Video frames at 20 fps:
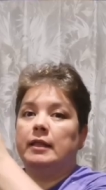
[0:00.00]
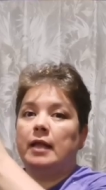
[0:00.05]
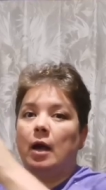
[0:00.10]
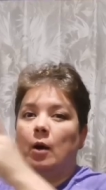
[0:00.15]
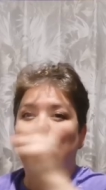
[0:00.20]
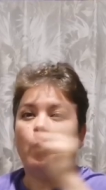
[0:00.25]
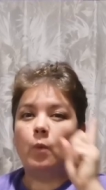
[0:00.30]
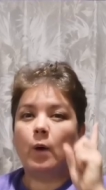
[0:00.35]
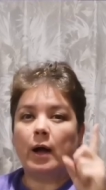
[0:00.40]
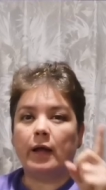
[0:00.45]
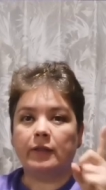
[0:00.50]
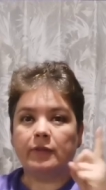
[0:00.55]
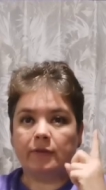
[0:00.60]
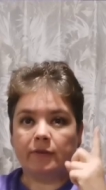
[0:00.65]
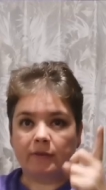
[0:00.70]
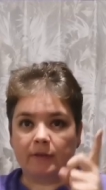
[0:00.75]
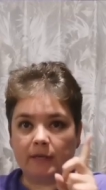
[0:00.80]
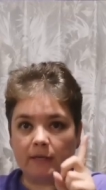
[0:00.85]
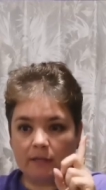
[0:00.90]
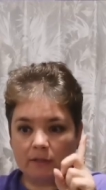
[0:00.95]
Now, one
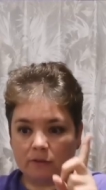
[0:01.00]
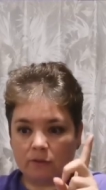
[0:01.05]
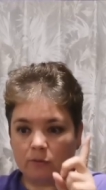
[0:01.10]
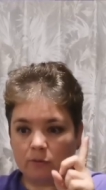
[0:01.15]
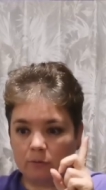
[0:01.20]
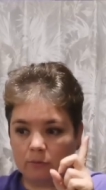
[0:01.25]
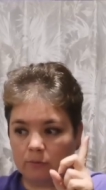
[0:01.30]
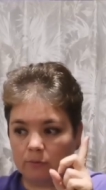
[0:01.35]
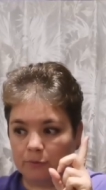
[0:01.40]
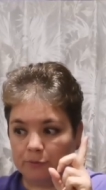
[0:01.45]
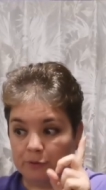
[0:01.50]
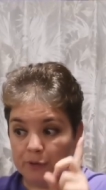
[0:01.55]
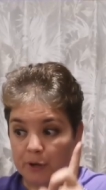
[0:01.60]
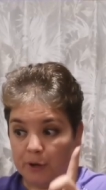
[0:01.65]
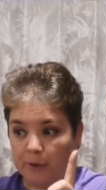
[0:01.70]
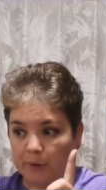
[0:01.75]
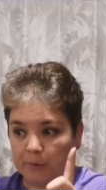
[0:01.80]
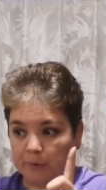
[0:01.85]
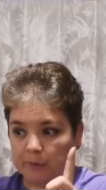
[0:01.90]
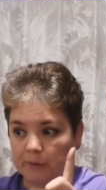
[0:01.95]
thing to
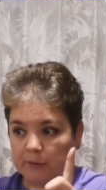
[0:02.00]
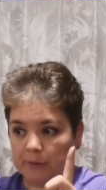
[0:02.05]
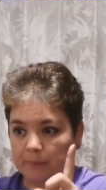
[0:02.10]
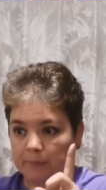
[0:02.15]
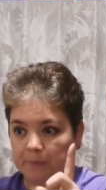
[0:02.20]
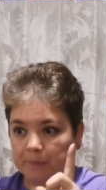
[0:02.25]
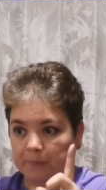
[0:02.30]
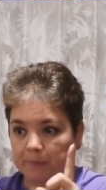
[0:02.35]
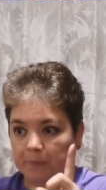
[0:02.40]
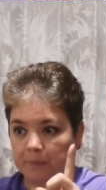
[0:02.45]
note,